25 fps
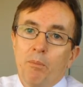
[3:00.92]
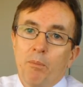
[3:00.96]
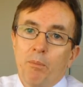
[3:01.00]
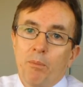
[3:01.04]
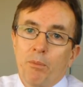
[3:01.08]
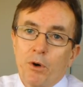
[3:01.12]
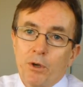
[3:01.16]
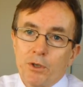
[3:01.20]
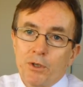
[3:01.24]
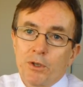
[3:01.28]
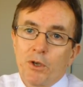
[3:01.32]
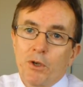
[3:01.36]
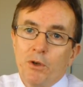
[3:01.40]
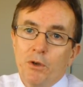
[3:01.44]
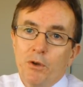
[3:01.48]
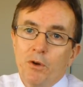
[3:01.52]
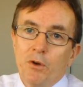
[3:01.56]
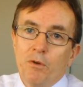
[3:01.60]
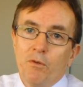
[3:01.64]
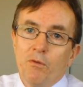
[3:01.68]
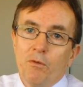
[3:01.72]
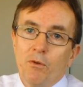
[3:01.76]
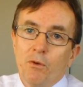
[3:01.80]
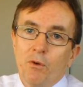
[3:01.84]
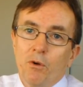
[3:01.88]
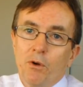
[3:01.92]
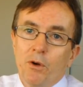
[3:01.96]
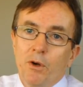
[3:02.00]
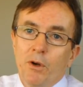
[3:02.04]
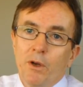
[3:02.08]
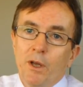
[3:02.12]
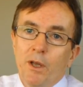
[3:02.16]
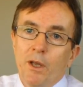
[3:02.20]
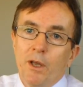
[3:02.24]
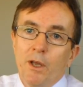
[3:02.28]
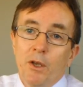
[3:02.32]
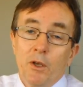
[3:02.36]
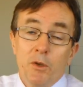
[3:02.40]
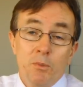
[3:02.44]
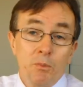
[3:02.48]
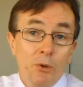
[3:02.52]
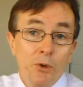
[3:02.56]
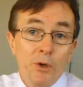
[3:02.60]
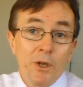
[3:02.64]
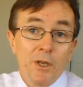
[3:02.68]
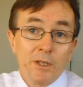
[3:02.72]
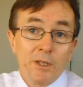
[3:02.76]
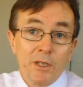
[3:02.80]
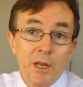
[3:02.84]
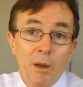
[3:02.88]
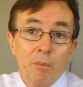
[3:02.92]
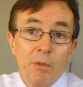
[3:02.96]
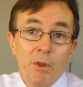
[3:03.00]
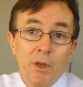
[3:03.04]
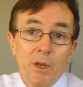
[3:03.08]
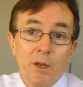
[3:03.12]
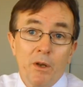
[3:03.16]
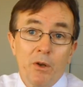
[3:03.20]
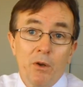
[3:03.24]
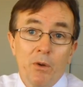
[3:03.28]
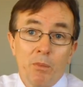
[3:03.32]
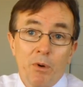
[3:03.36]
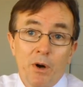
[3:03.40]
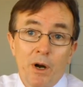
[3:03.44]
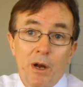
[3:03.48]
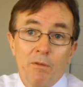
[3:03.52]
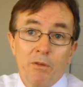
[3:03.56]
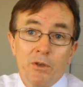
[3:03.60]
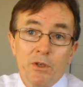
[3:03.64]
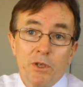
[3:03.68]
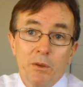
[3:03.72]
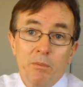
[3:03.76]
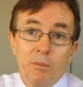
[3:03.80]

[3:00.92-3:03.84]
prosecuted for is putting something in your privacy